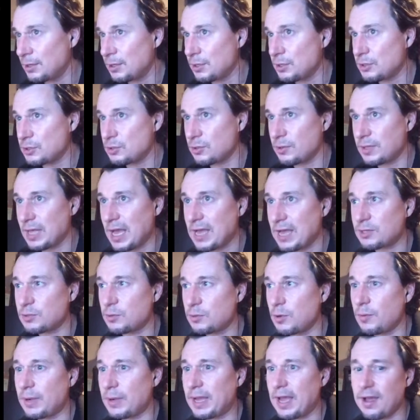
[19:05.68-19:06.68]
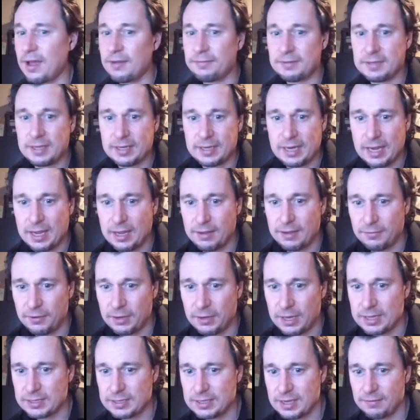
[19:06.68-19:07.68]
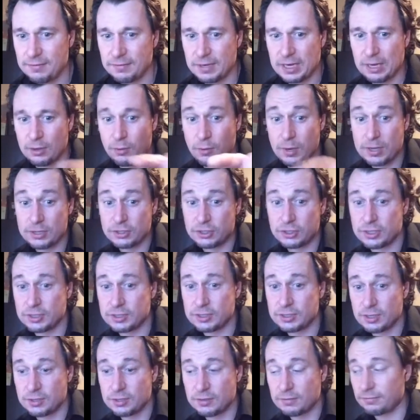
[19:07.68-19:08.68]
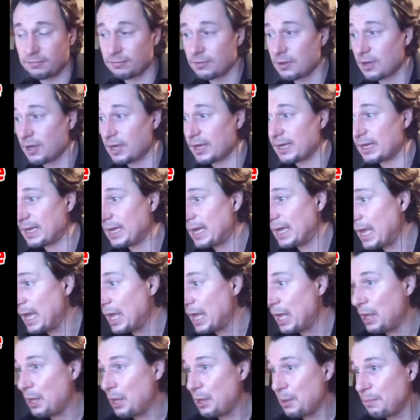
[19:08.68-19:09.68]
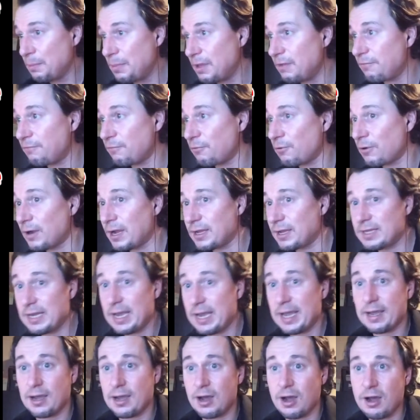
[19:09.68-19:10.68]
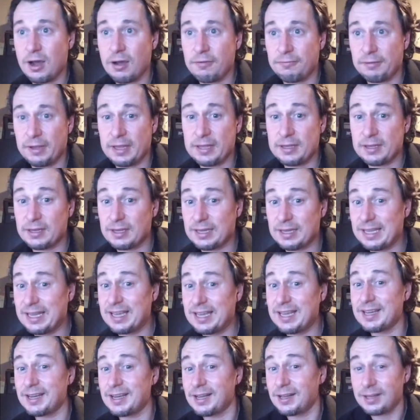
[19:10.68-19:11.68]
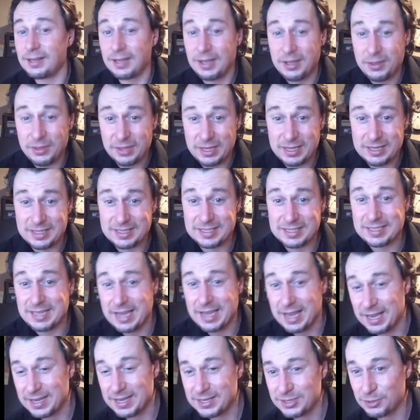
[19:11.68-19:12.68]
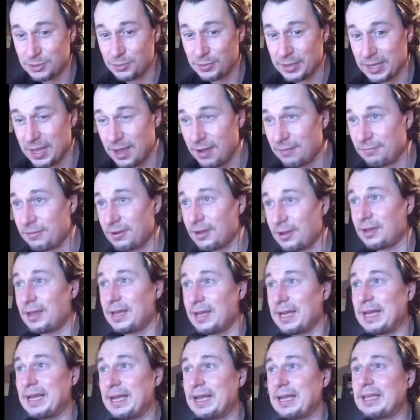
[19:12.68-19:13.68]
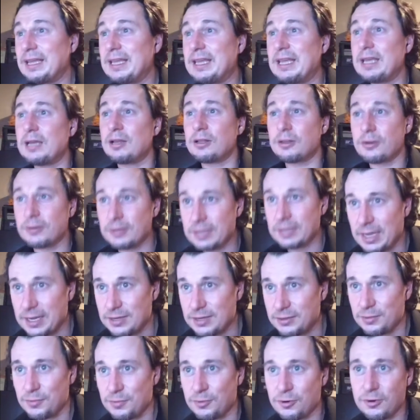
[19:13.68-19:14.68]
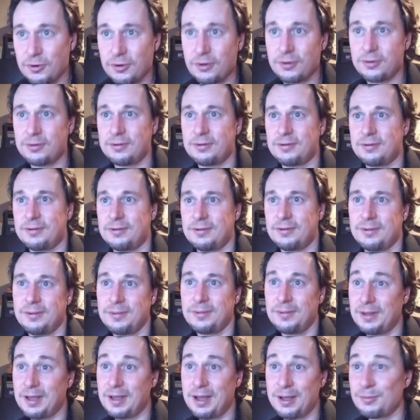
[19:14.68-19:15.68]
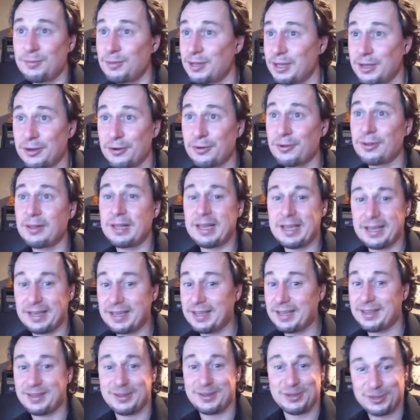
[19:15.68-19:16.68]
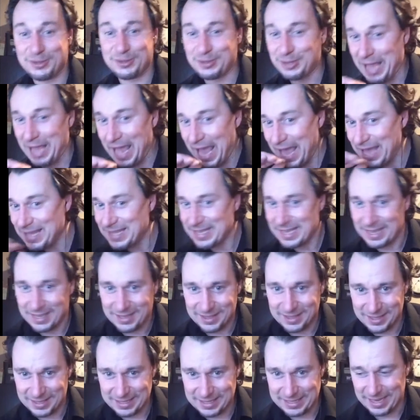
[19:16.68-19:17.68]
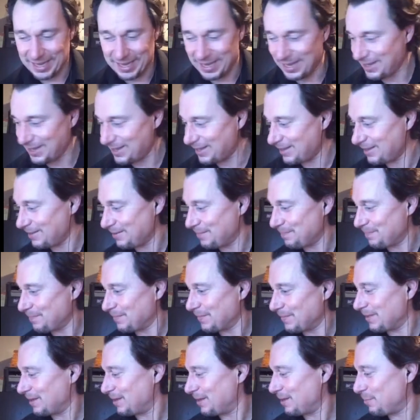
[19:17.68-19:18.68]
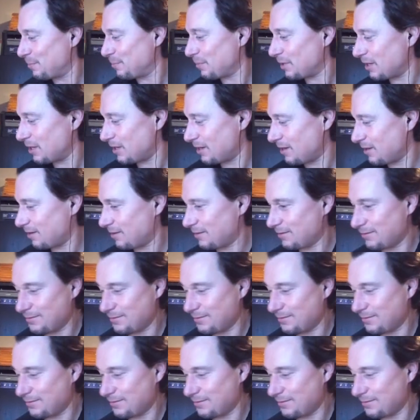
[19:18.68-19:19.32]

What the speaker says: So that's what we have today. If you guys have any questions on the fly before I take off and kill this day, so we have a killer day tomorrow. I'm literally ending the day. I'm going to